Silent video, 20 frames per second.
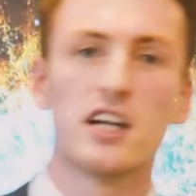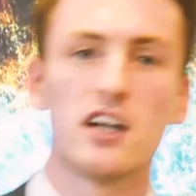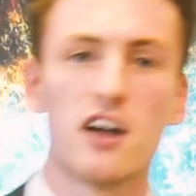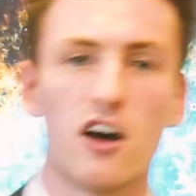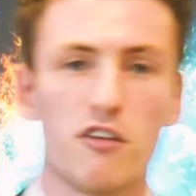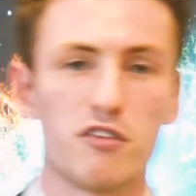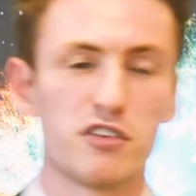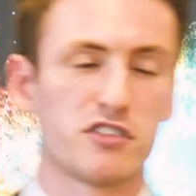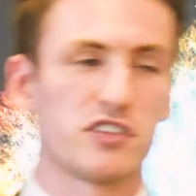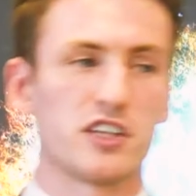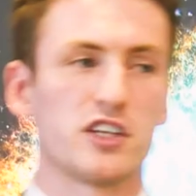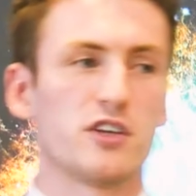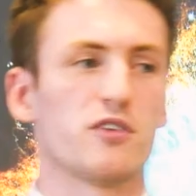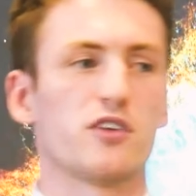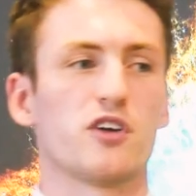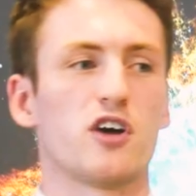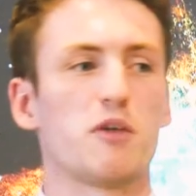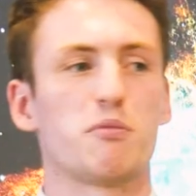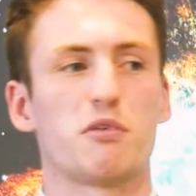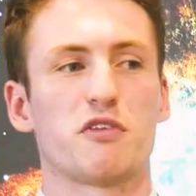Obviously, you're
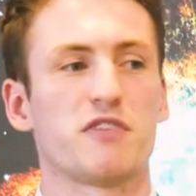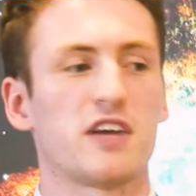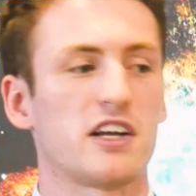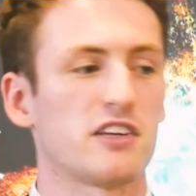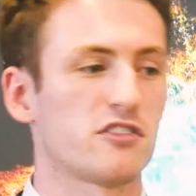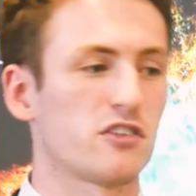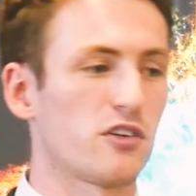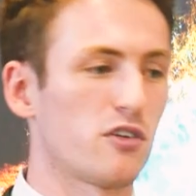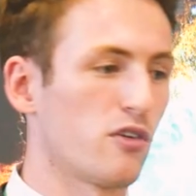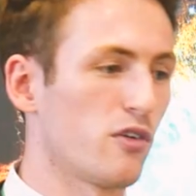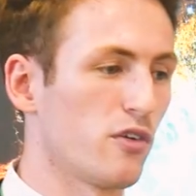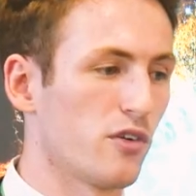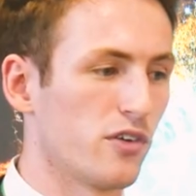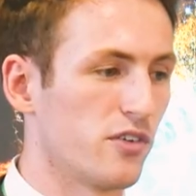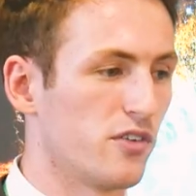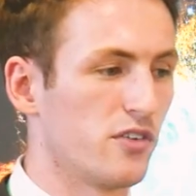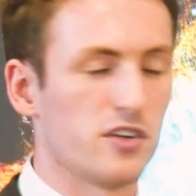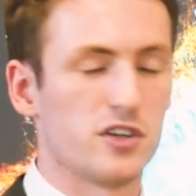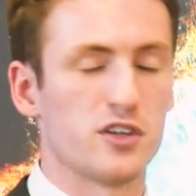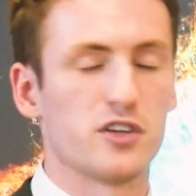not a professor or
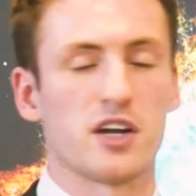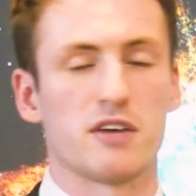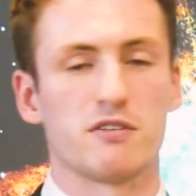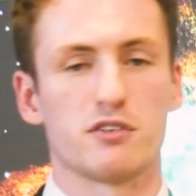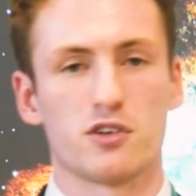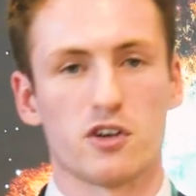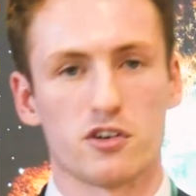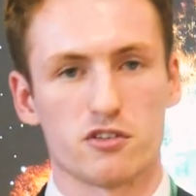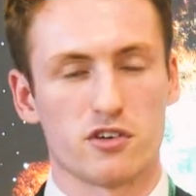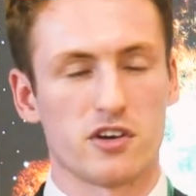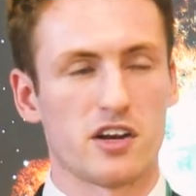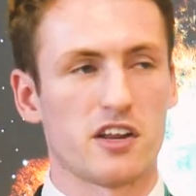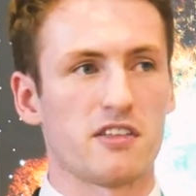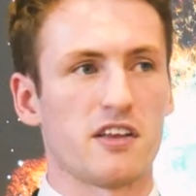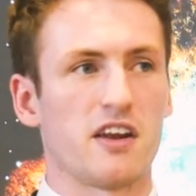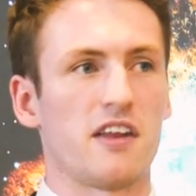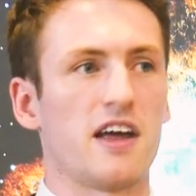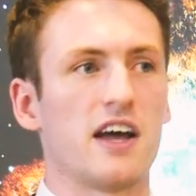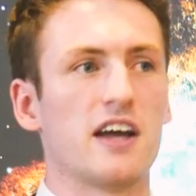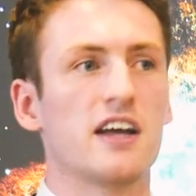you don't have a doctor or
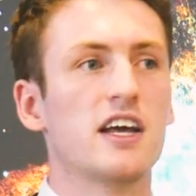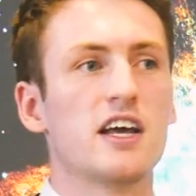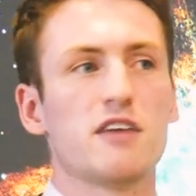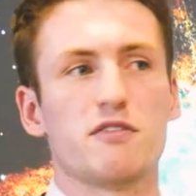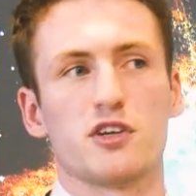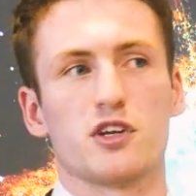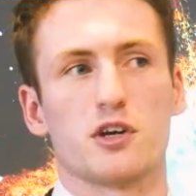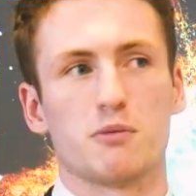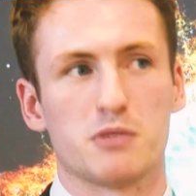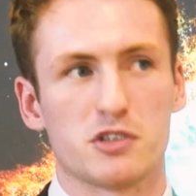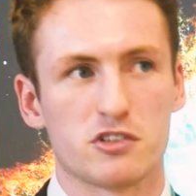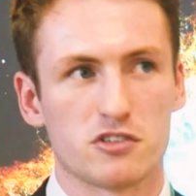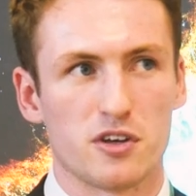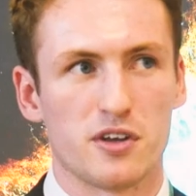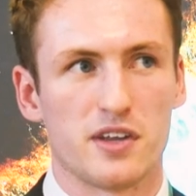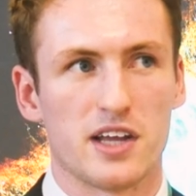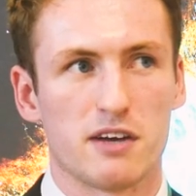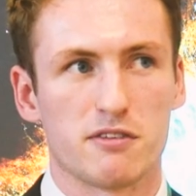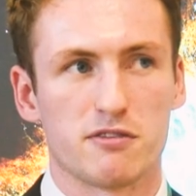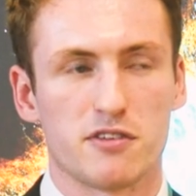anything like that if you don't pursue
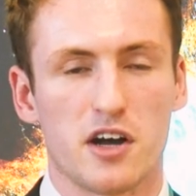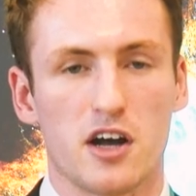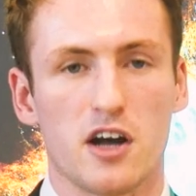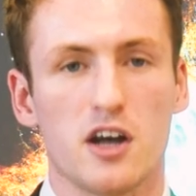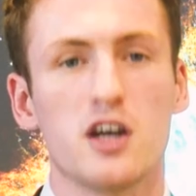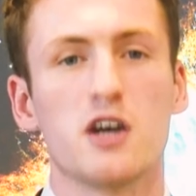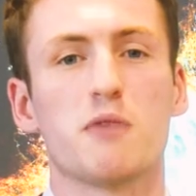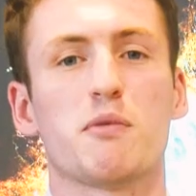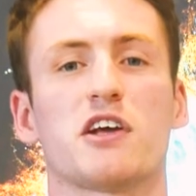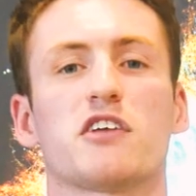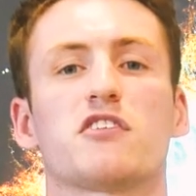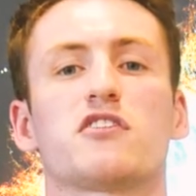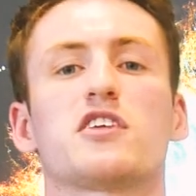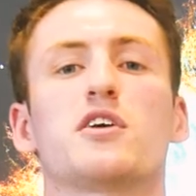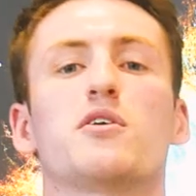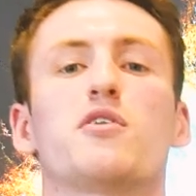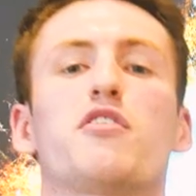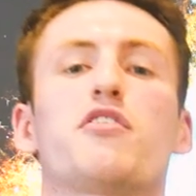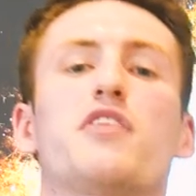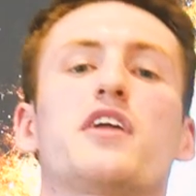it that far, but I
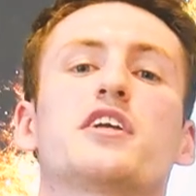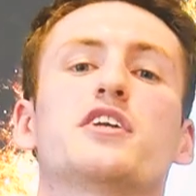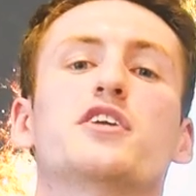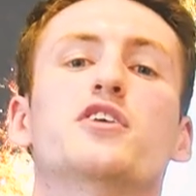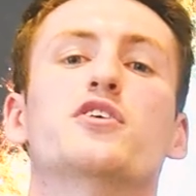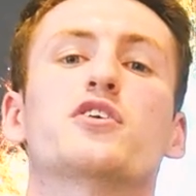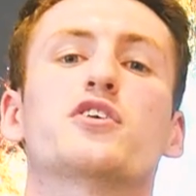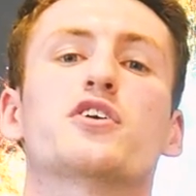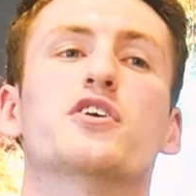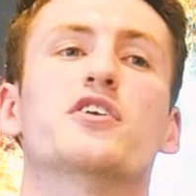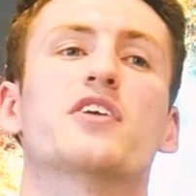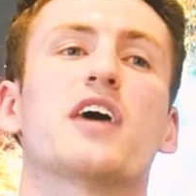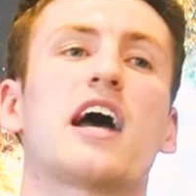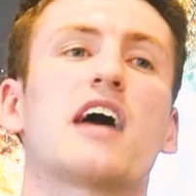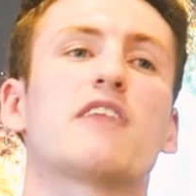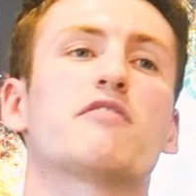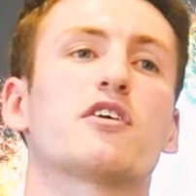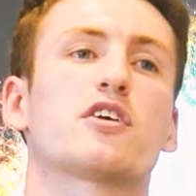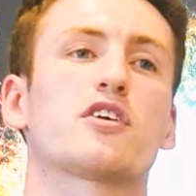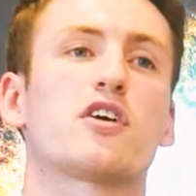still think you could
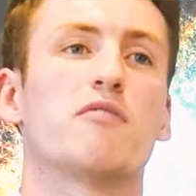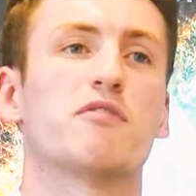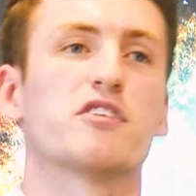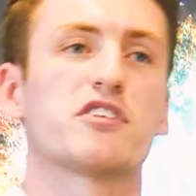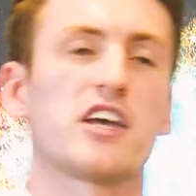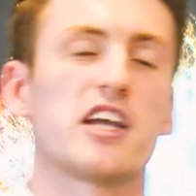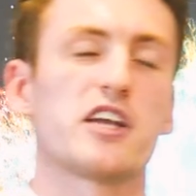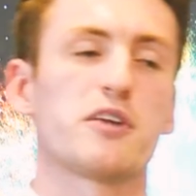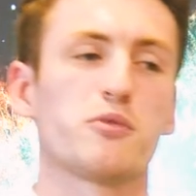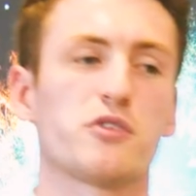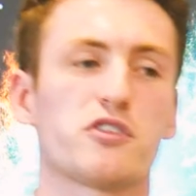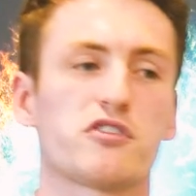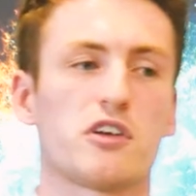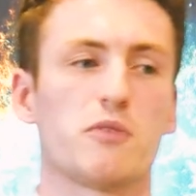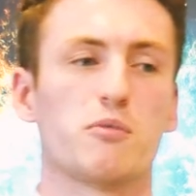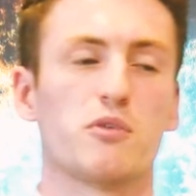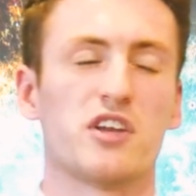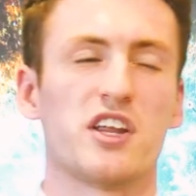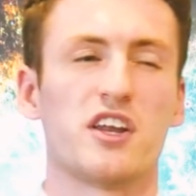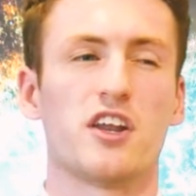have a conversation with
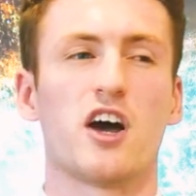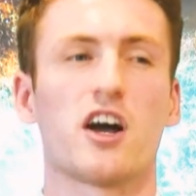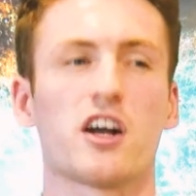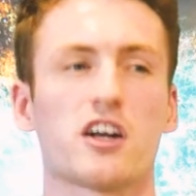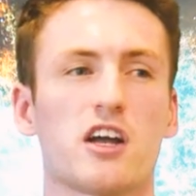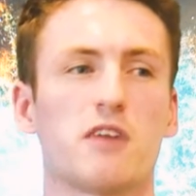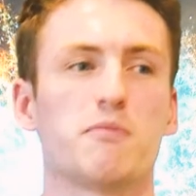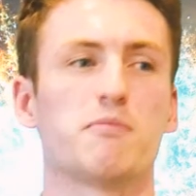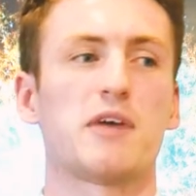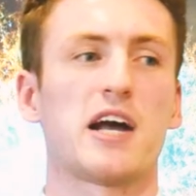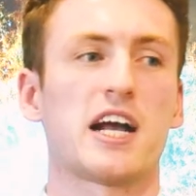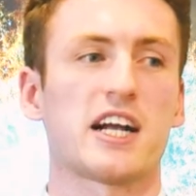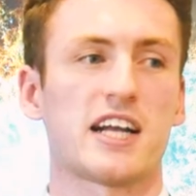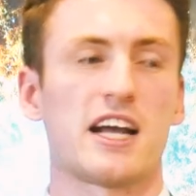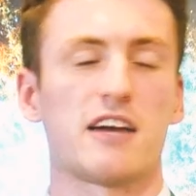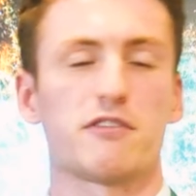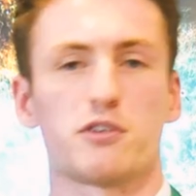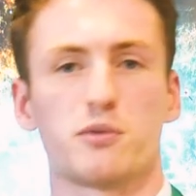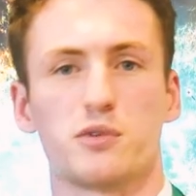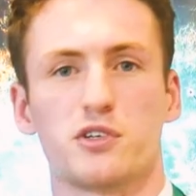someone and come back
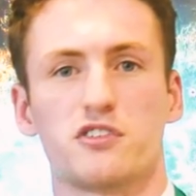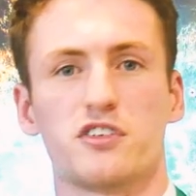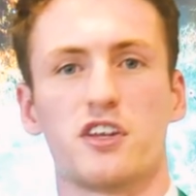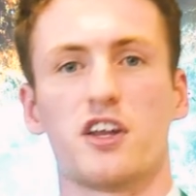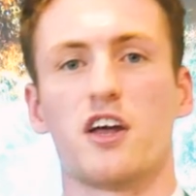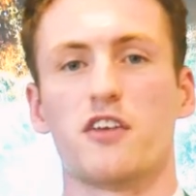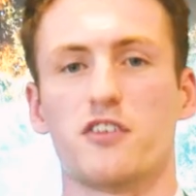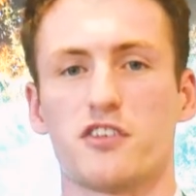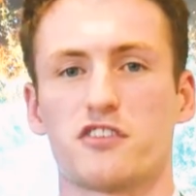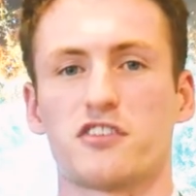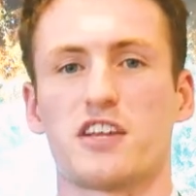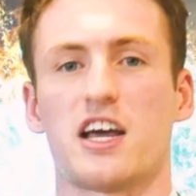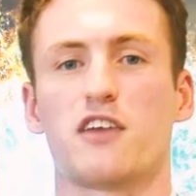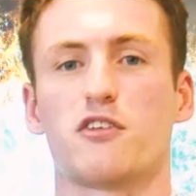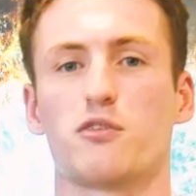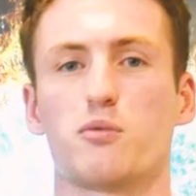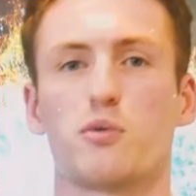afterwards and understand